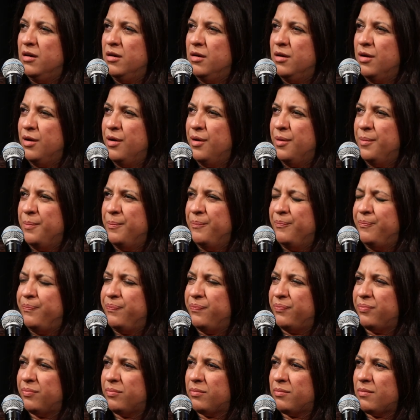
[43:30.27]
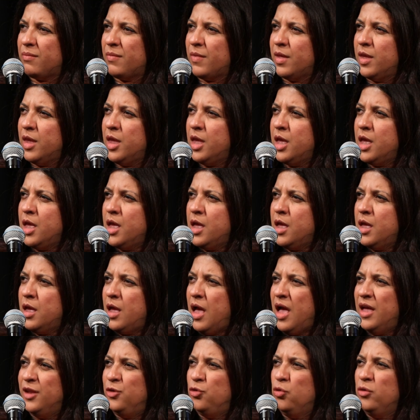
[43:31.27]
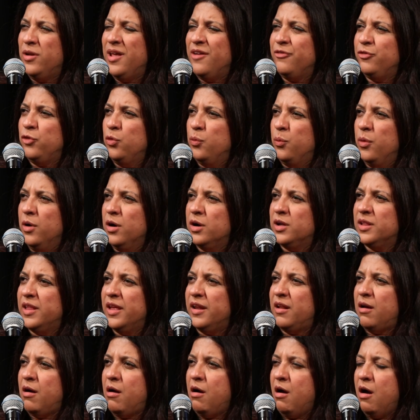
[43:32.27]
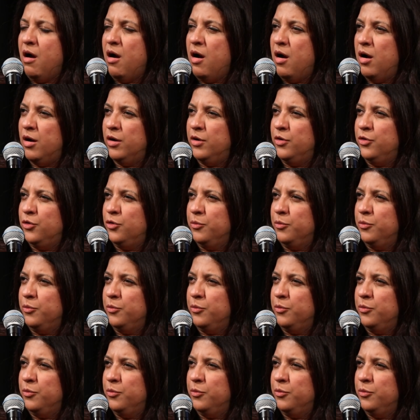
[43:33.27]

I don't have to work that hard